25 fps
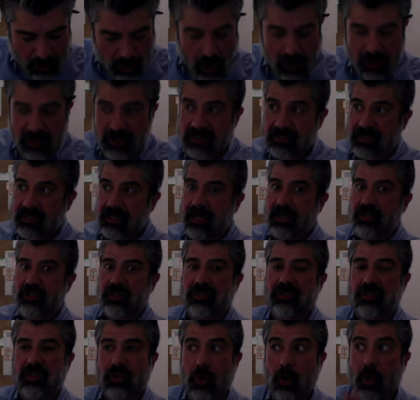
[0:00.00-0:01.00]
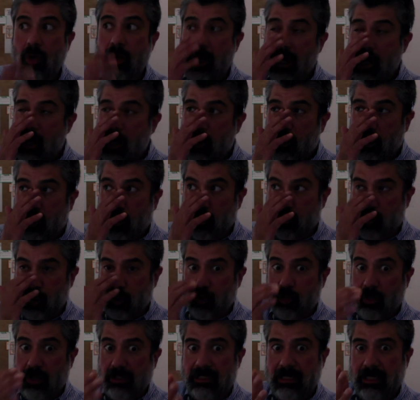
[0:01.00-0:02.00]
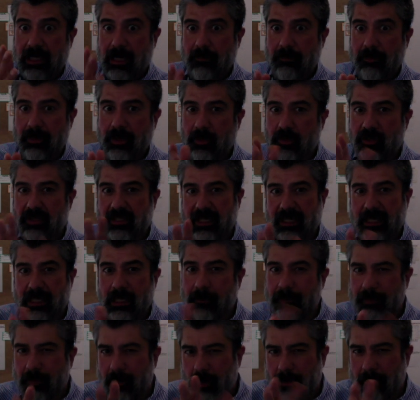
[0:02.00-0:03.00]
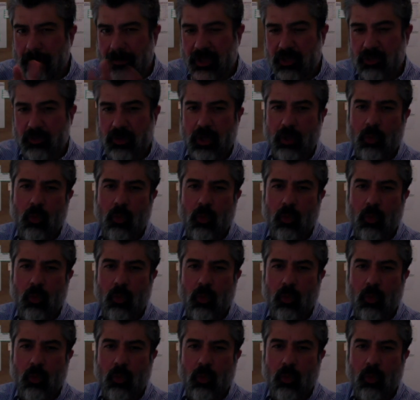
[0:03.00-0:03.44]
Conscious sedation. So those are drugs that can be used to keep you in between.